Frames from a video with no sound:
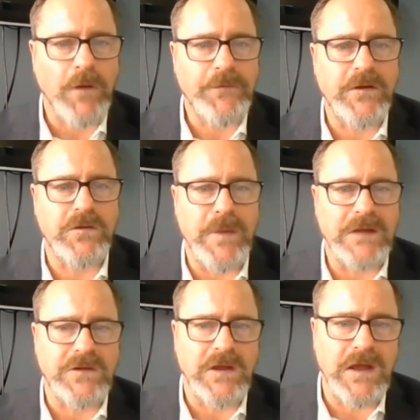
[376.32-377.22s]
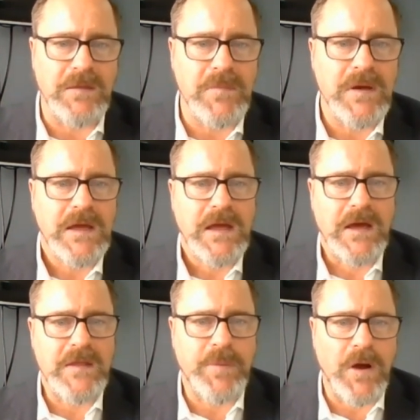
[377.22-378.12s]
of what this meant to him
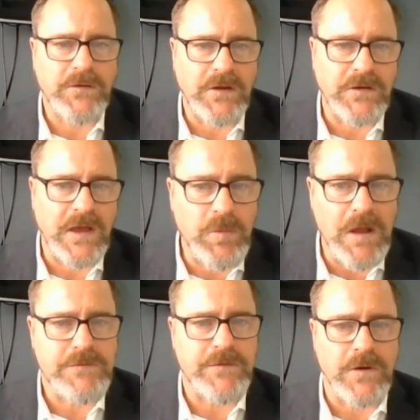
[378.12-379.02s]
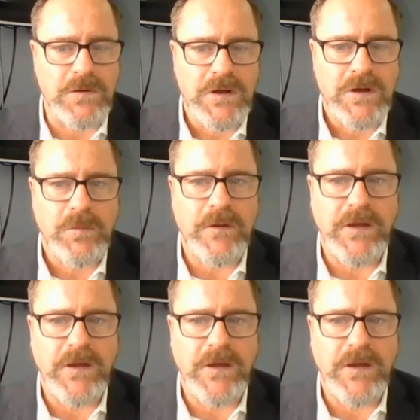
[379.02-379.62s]
and the process he went through